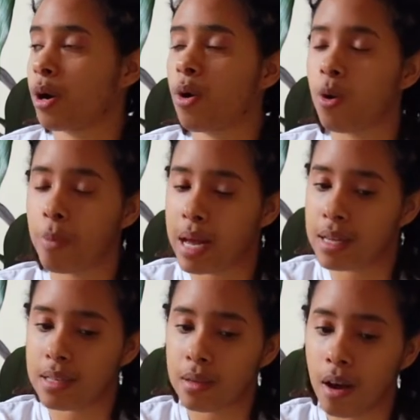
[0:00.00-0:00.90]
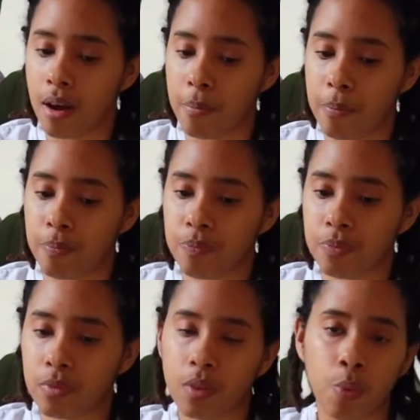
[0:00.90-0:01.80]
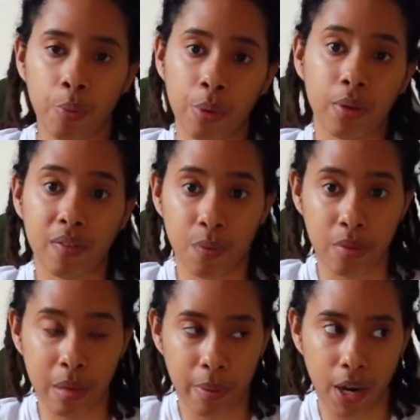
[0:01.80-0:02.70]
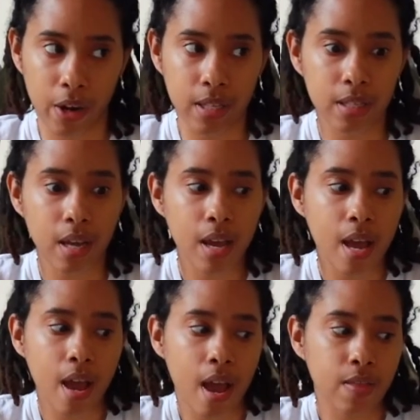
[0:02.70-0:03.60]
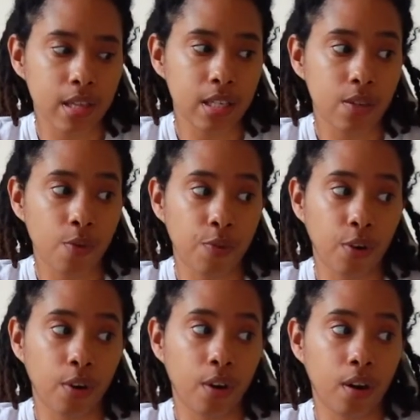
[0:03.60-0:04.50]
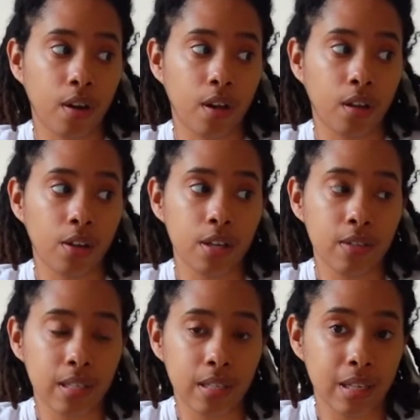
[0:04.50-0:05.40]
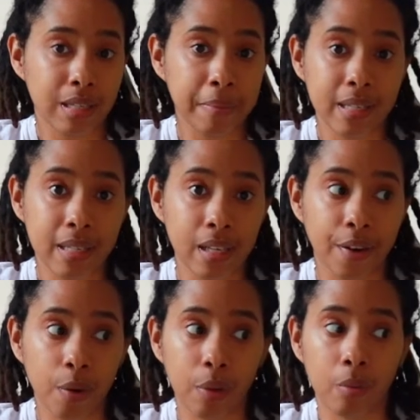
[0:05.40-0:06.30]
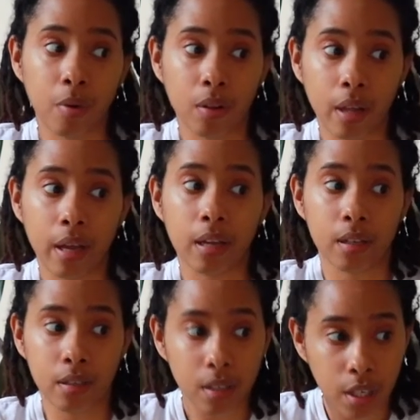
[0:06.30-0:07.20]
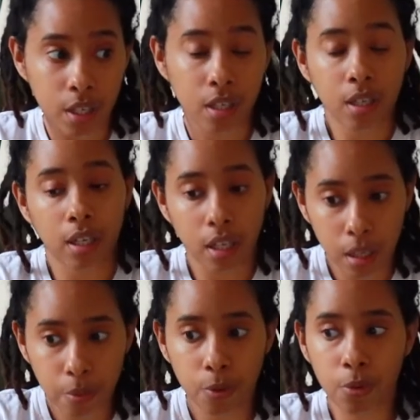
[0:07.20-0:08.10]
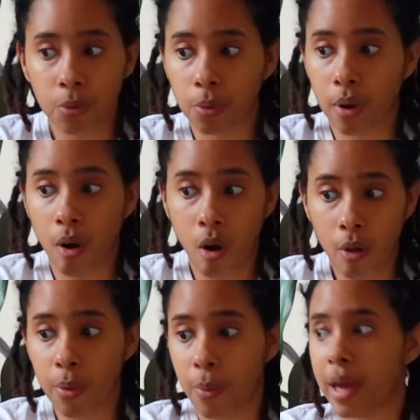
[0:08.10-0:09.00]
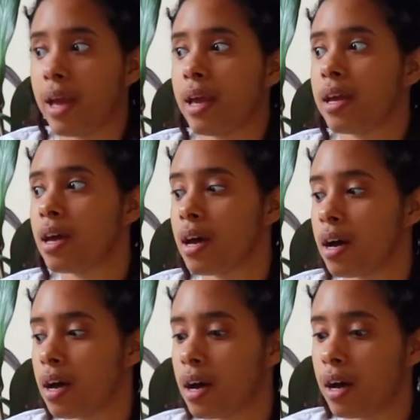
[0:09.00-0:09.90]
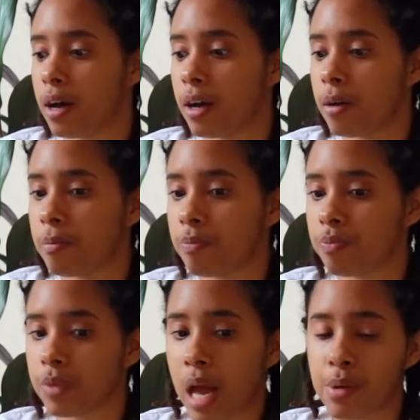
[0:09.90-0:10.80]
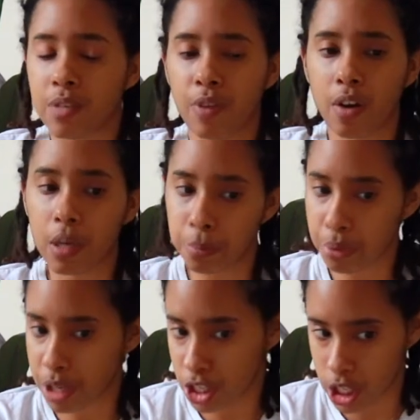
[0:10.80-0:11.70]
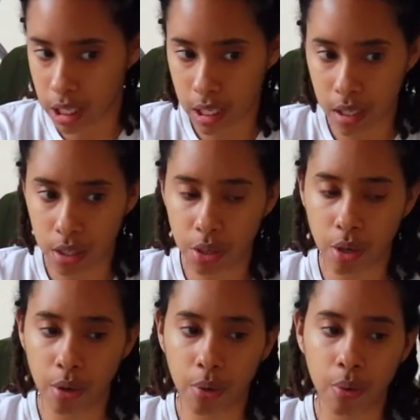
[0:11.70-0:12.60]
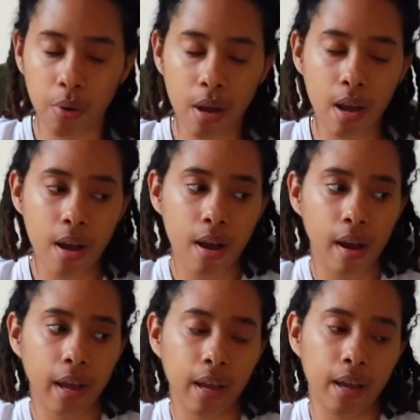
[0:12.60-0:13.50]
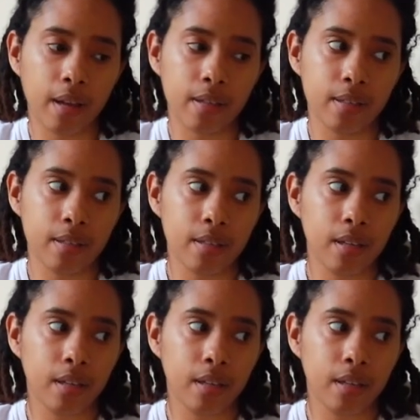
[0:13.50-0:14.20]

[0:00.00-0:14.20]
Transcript: home as when we were living with my parents. And then so for a good 6 months here, we were like Hebrew all the way. I was very preachy, you know, and